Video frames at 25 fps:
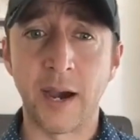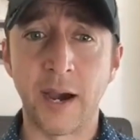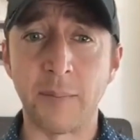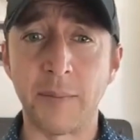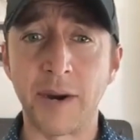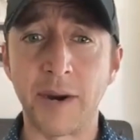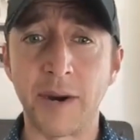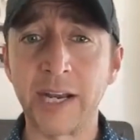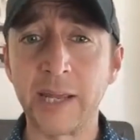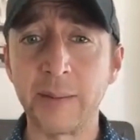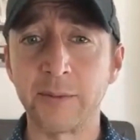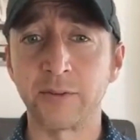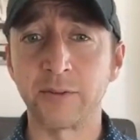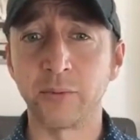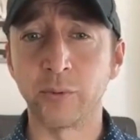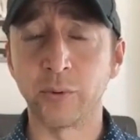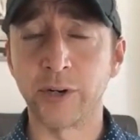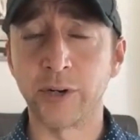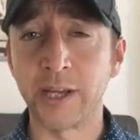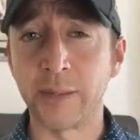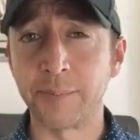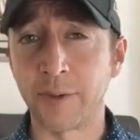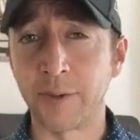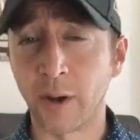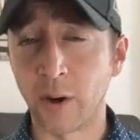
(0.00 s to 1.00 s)
My name is
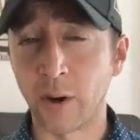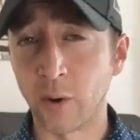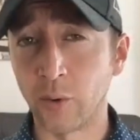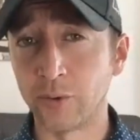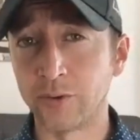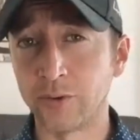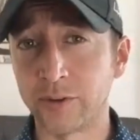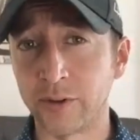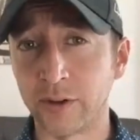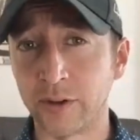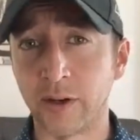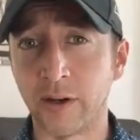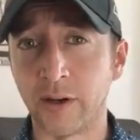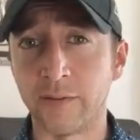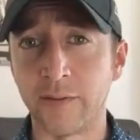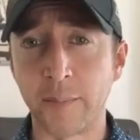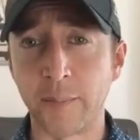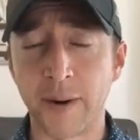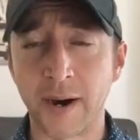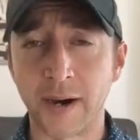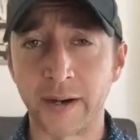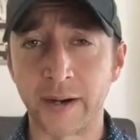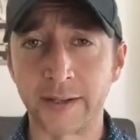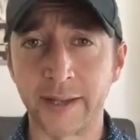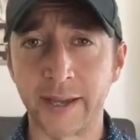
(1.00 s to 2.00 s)
Rudy. I'm the host of a
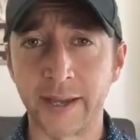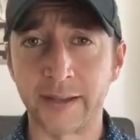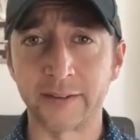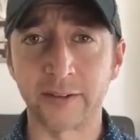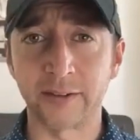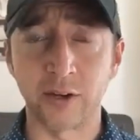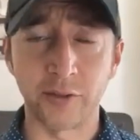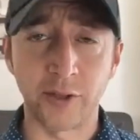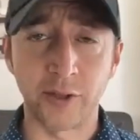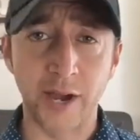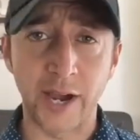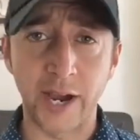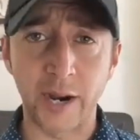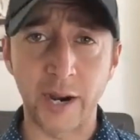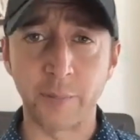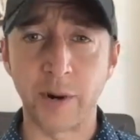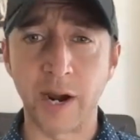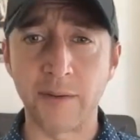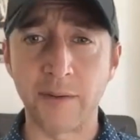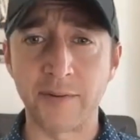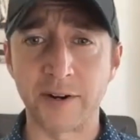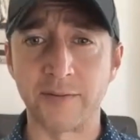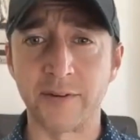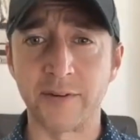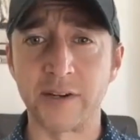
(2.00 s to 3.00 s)
podcast called The High
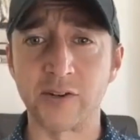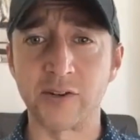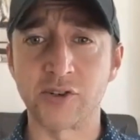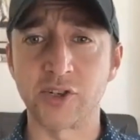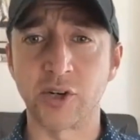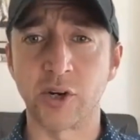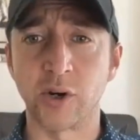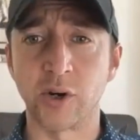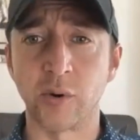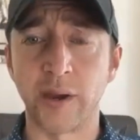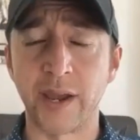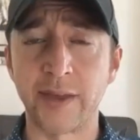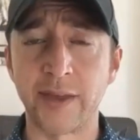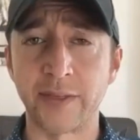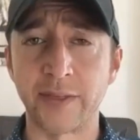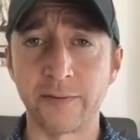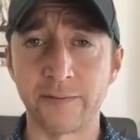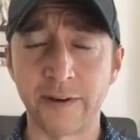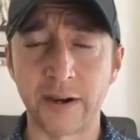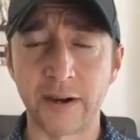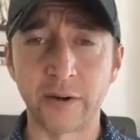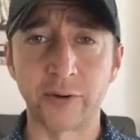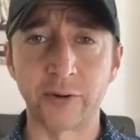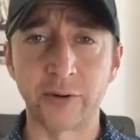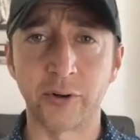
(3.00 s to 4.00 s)
Profit Event Show and the
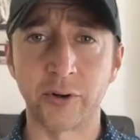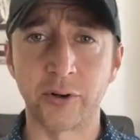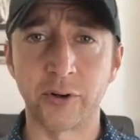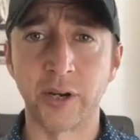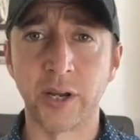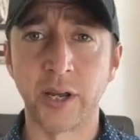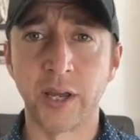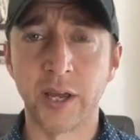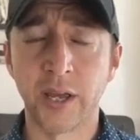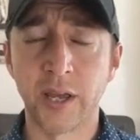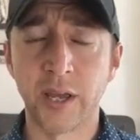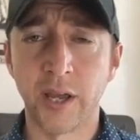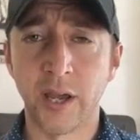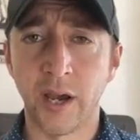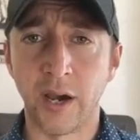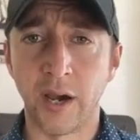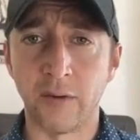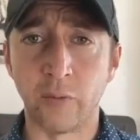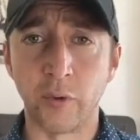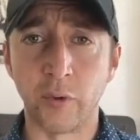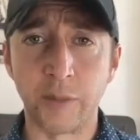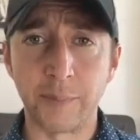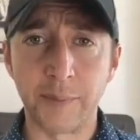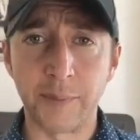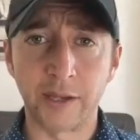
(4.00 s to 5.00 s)
founder
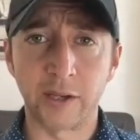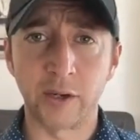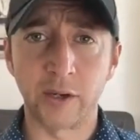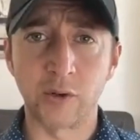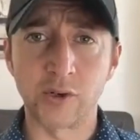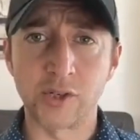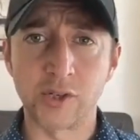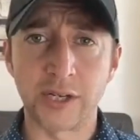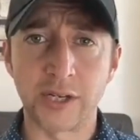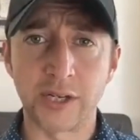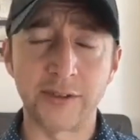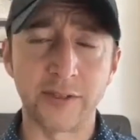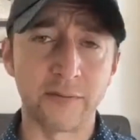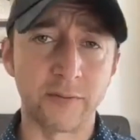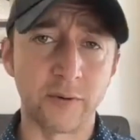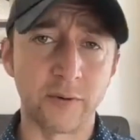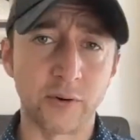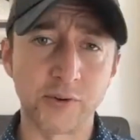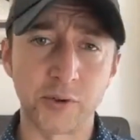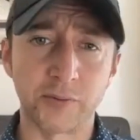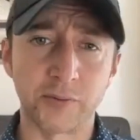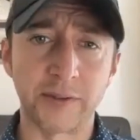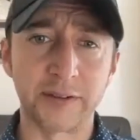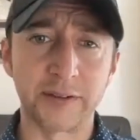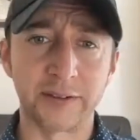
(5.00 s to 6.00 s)
of Wingman Coaching and the
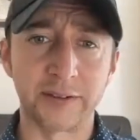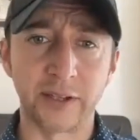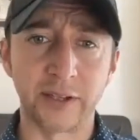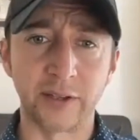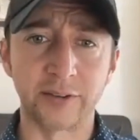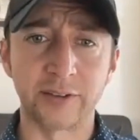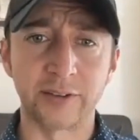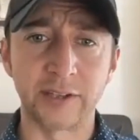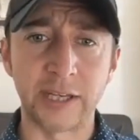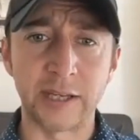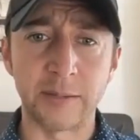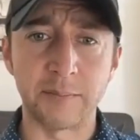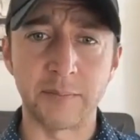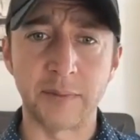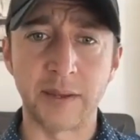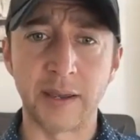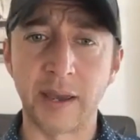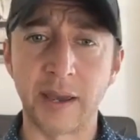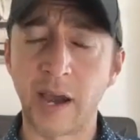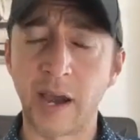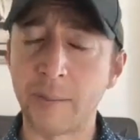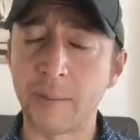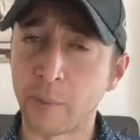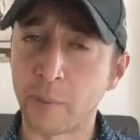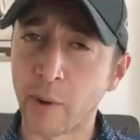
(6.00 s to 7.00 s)
virtual event sales team.
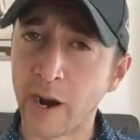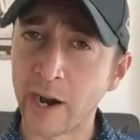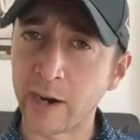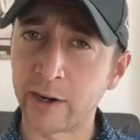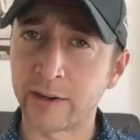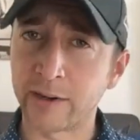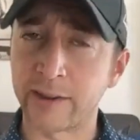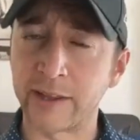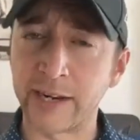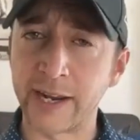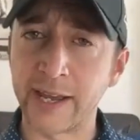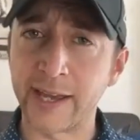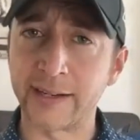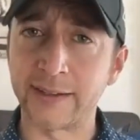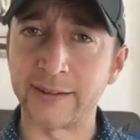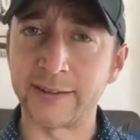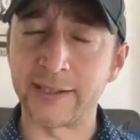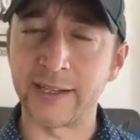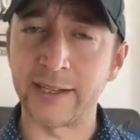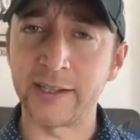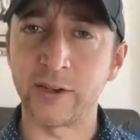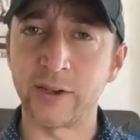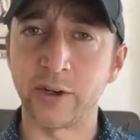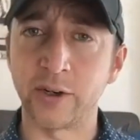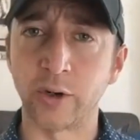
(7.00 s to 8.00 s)
Prior to that, I had a
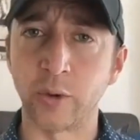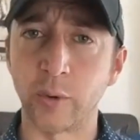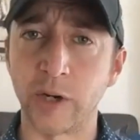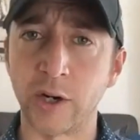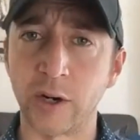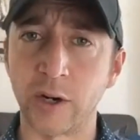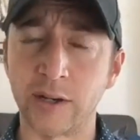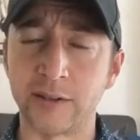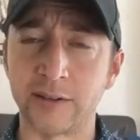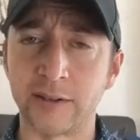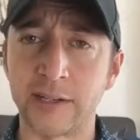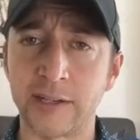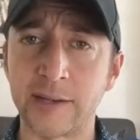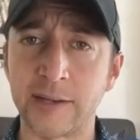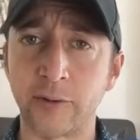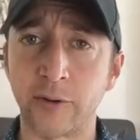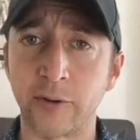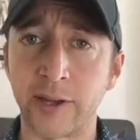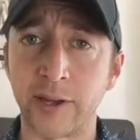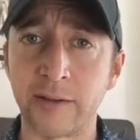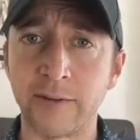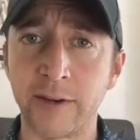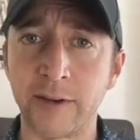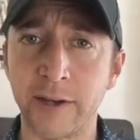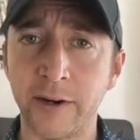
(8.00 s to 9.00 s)
10-year career as a Naval
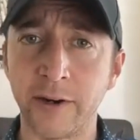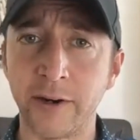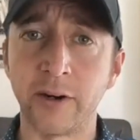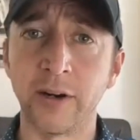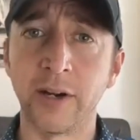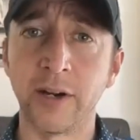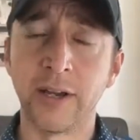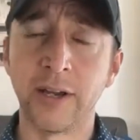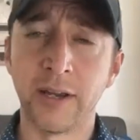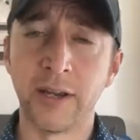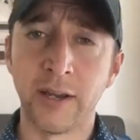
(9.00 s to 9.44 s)
Aviator,